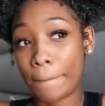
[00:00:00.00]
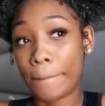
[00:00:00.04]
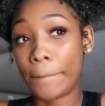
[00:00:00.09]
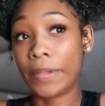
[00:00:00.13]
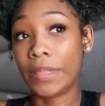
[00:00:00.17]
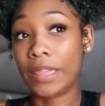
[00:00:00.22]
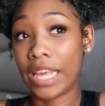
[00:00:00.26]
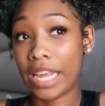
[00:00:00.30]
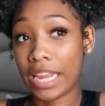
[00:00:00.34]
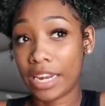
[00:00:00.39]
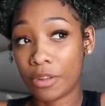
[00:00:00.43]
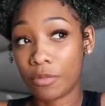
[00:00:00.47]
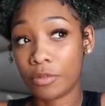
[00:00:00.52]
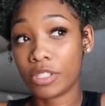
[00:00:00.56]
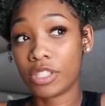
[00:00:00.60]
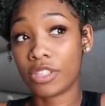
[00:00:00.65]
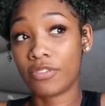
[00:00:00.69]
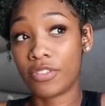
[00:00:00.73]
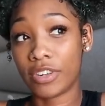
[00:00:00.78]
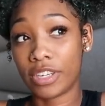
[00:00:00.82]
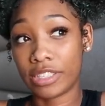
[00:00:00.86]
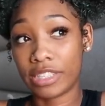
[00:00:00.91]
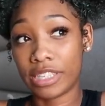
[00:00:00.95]
Layden was
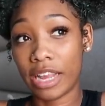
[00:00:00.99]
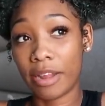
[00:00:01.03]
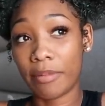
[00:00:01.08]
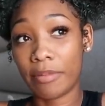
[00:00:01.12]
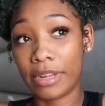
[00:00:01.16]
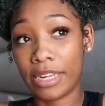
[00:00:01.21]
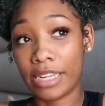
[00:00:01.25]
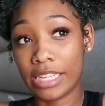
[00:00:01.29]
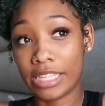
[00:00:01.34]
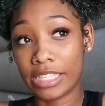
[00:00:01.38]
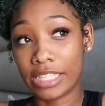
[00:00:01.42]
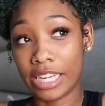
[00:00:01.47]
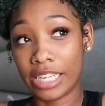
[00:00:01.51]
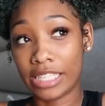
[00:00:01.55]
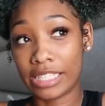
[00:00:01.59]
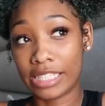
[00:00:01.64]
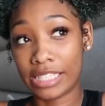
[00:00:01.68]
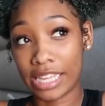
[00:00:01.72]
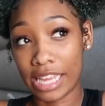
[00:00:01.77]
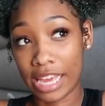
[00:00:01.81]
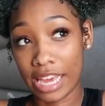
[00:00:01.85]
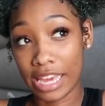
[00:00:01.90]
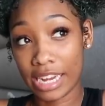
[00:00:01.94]
the first name DJ
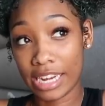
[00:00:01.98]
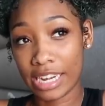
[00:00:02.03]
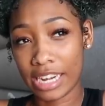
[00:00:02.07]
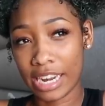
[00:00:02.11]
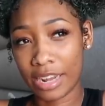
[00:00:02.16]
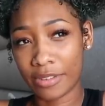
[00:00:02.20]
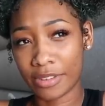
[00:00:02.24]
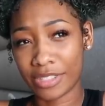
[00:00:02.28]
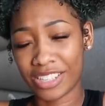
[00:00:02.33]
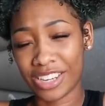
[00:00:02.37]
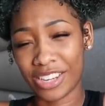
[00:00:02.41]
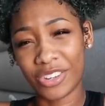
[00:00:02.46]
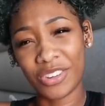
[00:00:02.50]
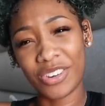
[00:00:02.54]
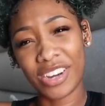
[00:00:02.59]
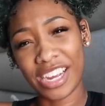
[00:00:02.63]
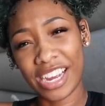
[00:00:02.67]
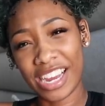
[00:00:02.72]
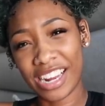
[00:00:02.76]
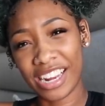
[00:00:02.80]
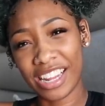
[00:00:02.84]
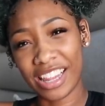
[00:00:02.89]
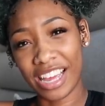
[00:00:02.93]
said and I was like, oh,
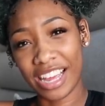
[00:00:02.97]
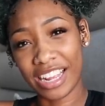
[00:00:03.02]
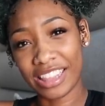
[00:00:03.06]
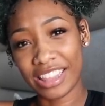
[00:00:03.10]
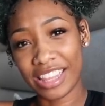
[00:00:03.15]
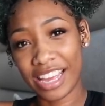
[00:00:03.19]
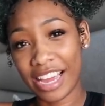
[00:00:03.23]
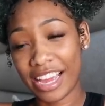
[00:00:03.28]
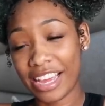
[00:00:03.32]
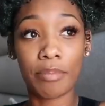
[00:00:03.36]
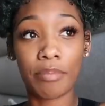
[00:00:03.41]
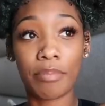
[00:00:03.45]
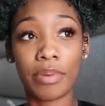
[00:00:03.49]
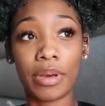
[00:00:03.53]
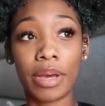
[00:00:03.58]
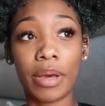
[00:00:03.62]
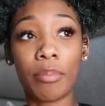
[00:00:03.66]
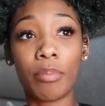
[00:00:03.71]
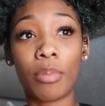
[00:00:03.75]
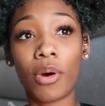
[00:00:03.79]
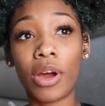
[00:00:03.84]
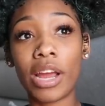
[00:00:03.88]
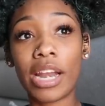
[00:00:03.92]
I kind of like that.
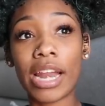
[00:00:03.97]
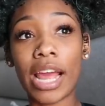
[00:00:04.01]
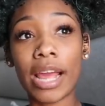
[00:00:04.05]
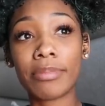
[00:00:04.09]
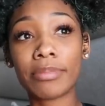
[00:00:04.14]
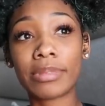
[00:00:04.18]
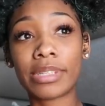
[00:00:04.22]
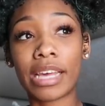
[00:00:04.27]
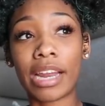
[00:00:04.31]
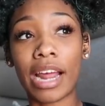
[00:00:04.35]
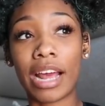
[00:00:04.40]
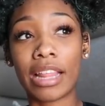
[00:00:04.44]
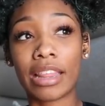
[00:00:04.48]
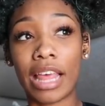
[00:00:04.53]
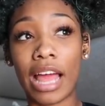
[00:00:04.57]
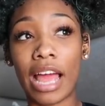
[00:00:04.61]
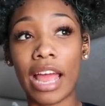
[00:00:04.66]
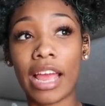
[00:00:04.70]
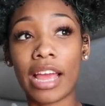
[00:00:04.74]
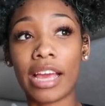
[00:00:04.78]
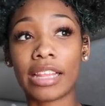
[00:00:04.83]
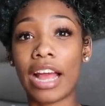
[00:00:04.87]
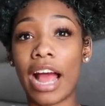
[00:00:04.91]
But boy names that I
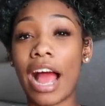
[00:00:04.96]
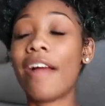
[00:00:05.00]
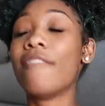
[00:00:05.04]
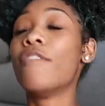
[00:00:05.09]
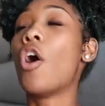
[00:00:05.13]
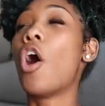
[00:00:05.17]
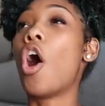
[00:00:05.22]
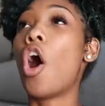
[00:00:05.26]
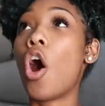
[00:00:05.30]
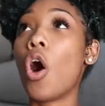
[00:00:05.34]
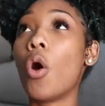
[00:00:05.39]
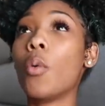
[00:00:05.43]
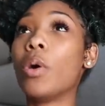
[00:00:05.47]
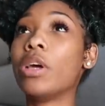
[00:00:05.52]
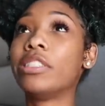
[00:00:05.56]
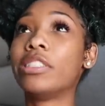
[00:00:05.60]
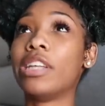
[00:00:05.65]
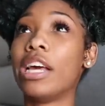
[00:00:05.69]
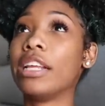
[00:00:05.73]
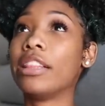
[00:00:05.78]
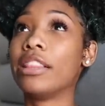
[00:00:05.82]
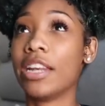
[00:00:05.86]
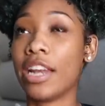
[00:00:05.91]
like, I've
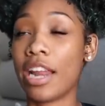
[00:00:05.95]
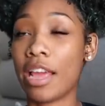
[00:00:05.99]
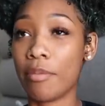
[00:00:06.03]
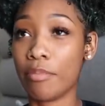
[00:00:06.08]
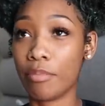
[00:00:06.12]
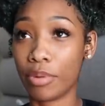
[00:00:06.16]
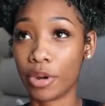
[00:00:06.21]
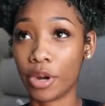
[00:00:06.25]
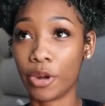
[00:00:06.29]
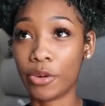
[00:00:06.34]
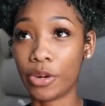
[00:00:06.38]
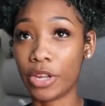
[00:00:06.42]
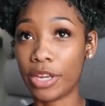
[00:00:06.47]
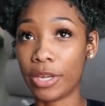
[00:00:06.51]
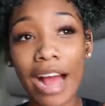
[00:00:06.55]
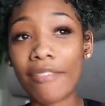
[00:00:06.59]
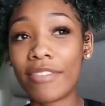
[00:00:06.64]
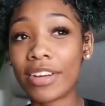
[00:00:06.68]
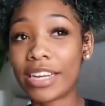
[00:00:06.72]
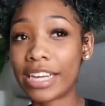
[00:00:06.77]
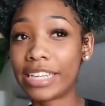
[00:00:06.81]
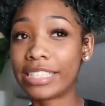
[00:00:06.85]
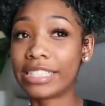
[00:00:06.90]
always liked the name Brody. I
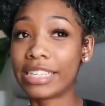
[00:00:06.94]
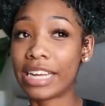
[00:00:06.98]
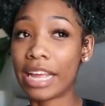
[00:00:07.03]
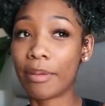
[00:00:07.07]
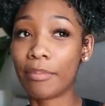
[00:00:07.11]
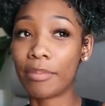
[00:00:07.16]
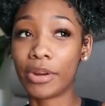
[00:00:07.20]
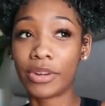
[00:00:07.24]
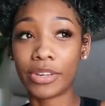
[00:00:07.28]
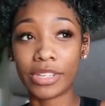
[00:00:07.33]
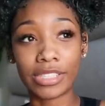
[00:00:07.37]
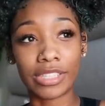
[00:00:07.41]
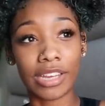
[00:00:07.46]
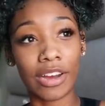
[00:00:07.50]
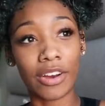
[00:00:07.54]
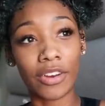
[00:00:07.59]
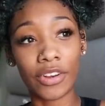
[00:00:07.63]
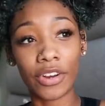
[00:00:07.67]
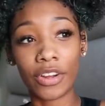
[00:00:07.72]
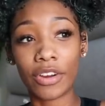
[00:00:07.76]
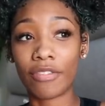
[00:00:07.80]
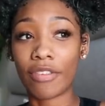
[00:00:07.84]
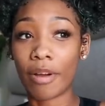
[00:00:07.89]
have a cousin named Brody, so I
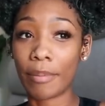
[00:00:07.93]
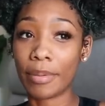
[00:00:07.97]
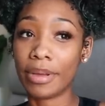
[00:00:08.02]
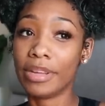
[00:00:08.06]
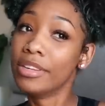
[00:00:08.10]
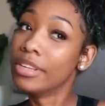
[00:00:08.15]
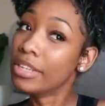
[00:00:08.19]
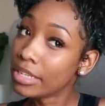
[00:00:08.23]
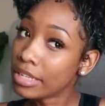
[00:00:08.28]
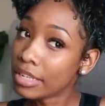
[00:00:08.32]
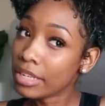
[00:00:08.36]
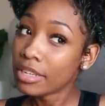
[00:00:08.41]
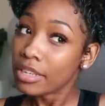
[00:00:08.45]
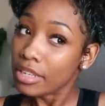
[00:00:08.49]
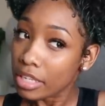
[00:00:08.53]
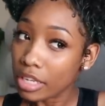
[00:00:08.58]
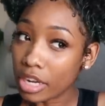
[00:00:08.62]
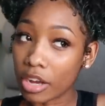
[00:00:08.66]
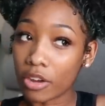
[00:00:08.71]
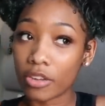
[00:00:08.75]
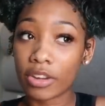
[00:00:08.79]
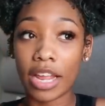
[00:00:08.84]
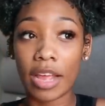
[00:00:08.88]
don't know if I'm a, you
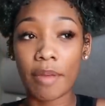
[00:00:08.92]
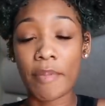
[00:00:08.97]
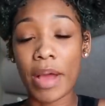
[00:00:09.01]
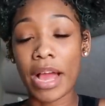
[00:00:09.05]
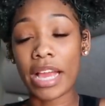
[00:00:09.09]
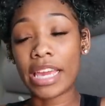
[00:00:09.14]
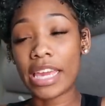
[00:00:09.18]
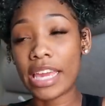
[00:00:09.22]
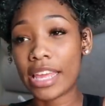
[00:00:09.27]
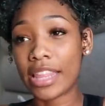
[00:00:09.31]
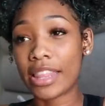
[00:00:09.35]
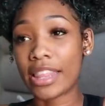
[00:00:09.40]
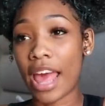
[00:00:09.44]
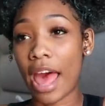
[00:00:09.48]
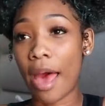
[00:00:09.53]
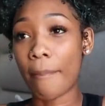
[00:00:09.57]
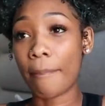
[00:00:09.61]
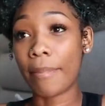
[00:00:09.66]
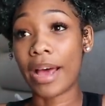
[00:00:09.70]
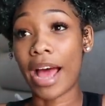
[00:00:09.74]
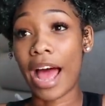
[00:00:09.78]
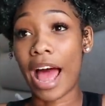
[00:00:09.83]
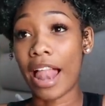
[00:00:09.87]
know, name my kid
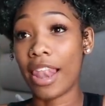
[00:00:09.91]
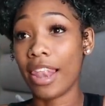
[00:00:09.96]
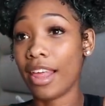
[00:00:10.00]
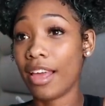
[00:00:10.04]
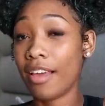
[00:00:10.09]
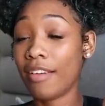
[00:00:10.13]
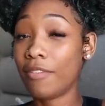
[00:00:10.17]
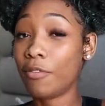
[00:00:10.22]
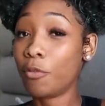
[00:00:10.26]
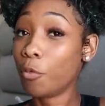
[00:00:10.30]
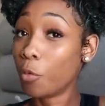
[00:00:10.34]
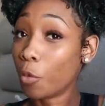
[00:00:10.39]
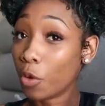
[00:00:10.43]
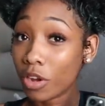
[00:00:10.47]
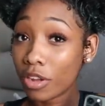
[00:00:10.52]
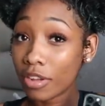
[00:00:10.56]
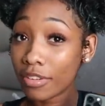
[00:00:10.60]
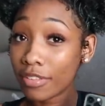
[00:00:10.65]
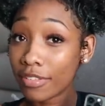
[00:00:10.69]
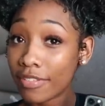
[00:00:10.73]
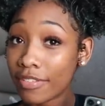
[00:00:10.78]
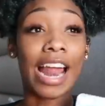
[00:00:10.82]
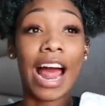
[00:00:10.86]
that. But I love
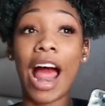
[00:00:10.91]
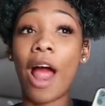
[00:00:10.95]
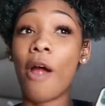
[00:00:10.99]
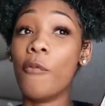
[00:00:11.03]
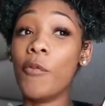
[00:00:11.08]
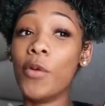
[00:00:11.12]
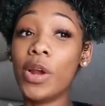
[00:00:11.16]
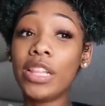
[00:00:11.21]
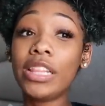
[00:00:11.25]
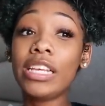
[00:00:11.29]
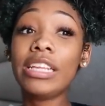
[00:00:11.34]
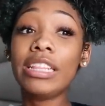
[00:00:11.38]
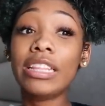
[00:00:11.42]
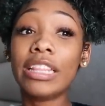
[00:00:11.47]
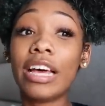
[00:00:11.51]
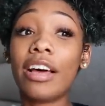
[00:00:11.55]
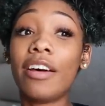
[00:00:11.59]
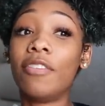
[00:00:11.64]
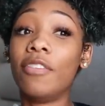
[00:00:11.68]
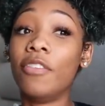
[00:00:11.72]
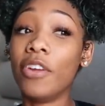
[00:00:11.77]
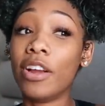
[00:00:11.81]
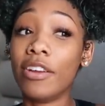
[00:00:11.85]
Wolf and I really
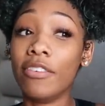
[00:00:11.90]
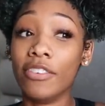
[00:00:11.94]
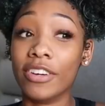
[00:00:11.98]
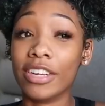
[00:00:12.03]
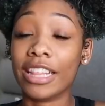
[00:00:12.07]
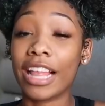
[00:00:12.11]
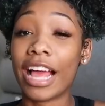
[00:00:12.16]
love River.